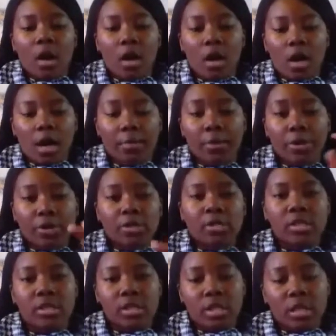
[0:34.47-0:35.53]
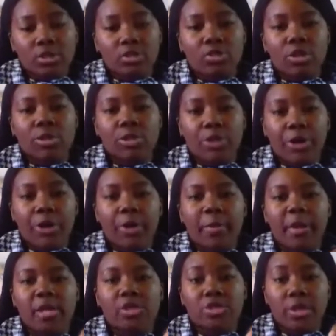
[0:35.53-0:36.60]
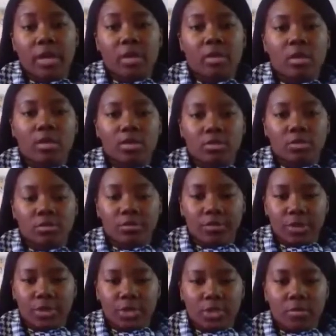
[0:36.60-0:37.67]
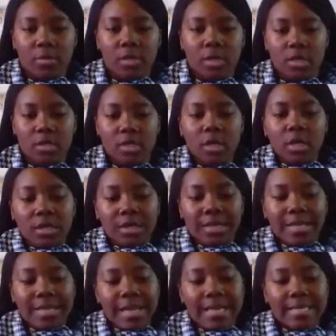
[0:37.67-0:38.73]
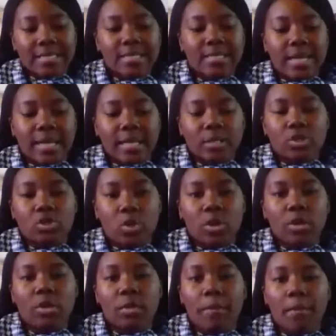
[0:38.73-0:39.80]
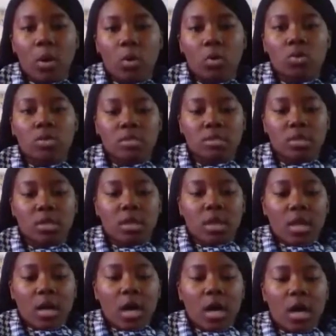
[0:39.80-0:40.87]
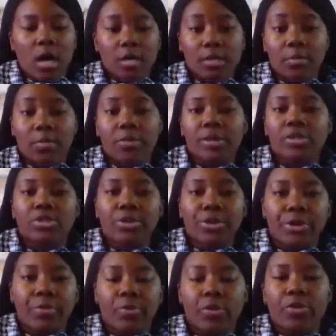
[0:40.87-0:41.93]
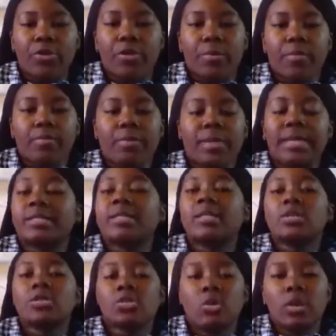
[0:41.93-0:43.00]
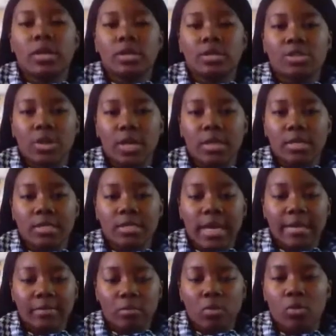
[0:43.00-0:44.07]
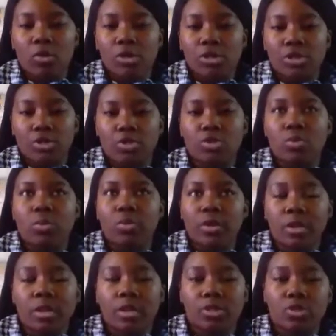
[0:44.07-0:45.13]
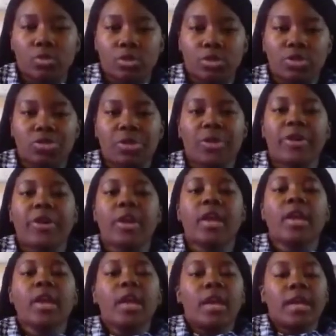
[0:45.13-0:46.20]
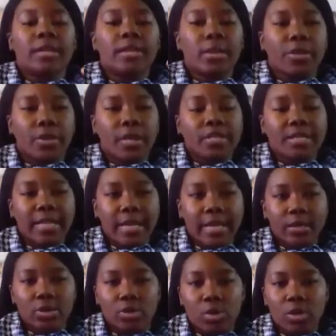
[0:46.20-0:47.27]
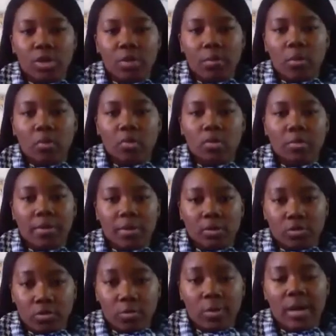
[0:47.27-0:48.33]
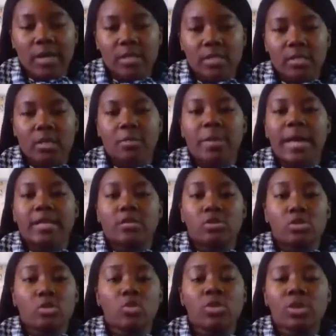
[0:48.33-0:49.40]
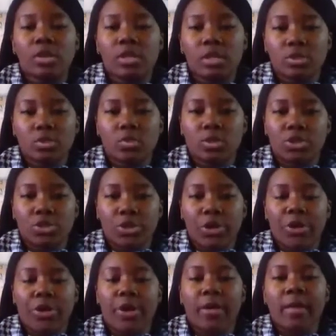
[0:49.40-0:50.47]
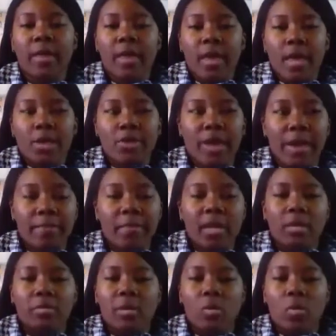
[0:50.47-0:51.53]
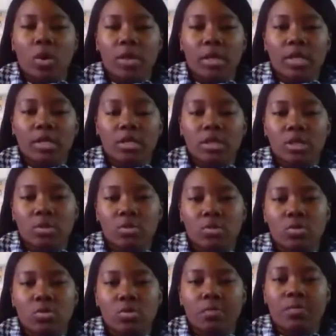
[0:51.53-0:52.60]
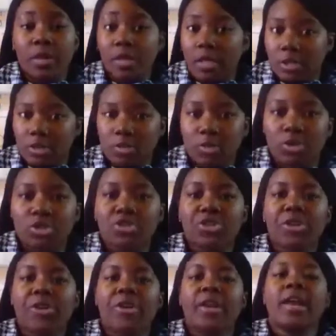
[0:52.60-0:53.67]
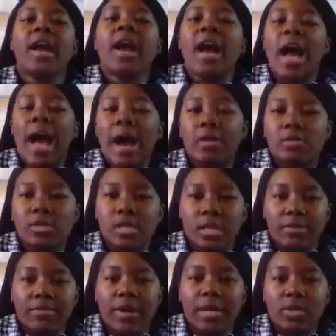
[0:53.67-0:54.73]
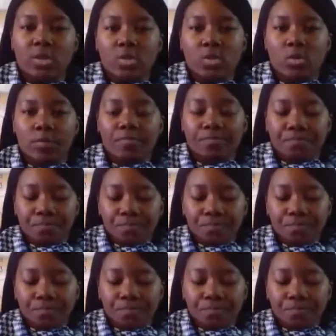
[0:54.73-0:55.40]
I'm currently an electrical engineering major at Clarkson University because the classes that I enjoyed the most in the pre-engineering program, like digital electronics, had more to do with electrical engineering. And the things that I enjoyed the most about the robotics club had to do with electrical engineering. And that made me want to continue electrical engineering outside of high school.